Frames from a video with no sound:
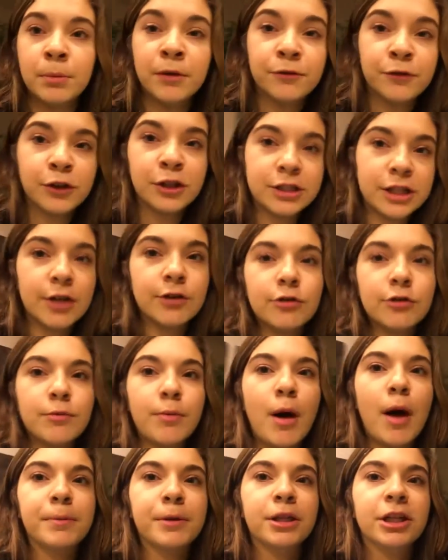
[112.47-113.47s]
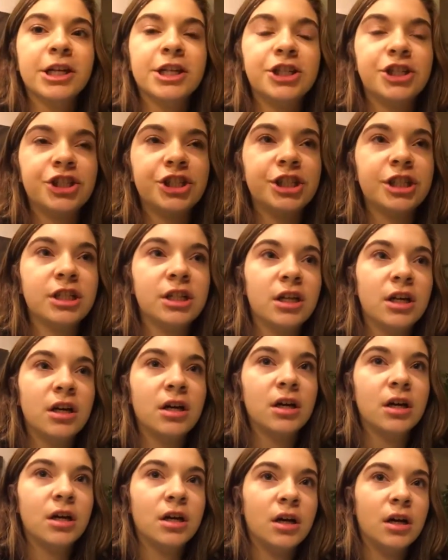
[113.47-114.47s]
But for the general population,
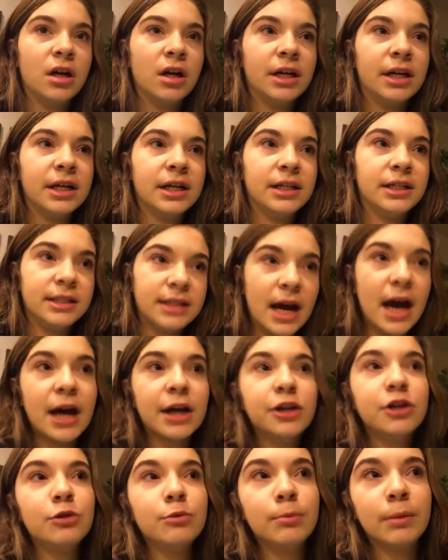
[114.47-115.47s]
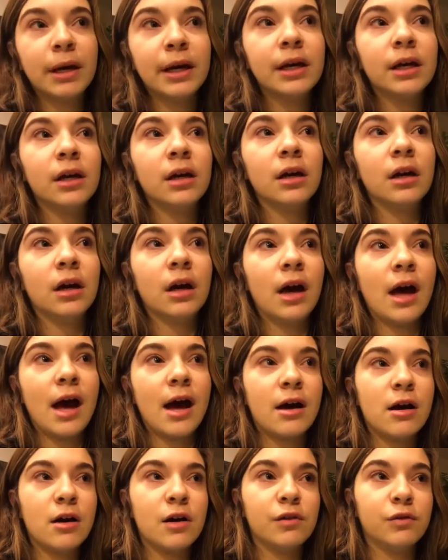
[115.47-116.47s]
yeah, you might
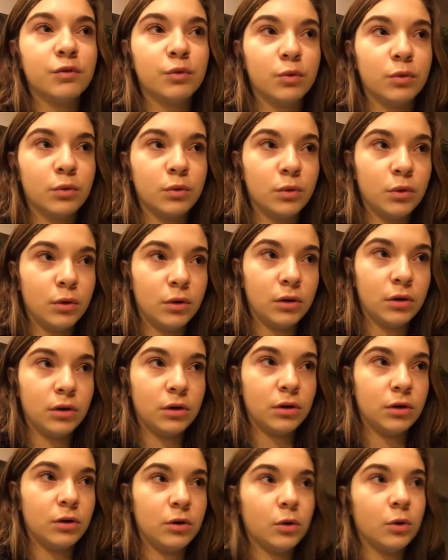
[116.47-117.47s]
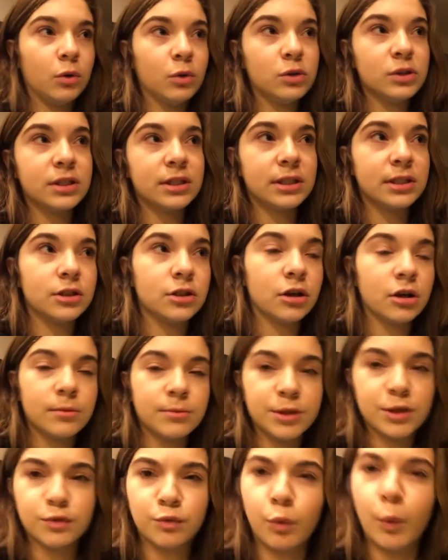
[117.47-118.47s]
have goals in
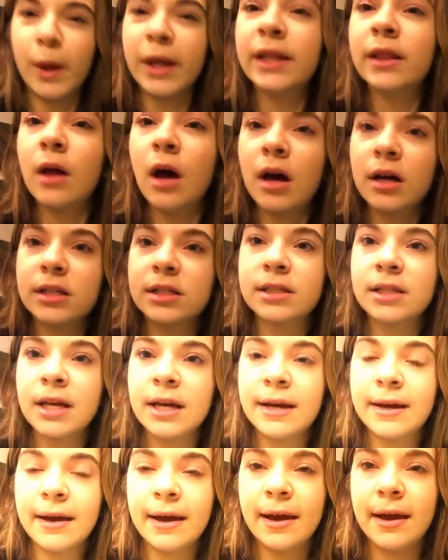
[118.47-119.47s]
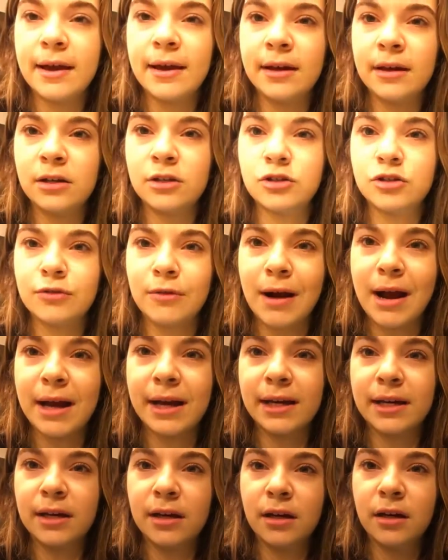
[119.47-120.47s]
terms of weight loss and
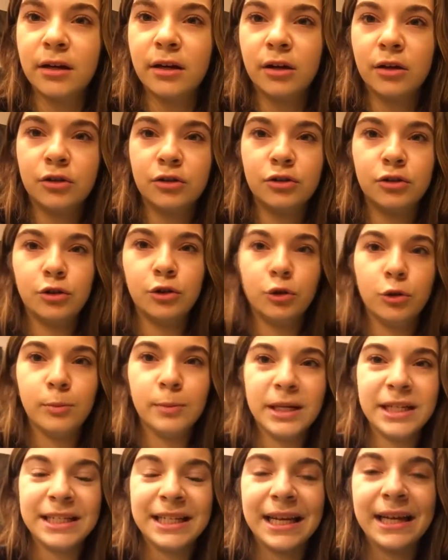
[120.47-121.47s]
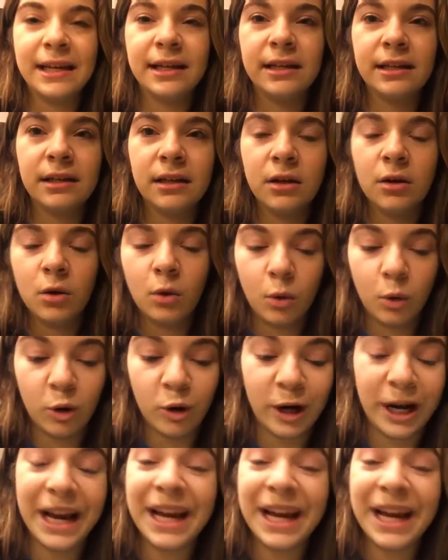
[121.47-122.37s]
trying to maintain or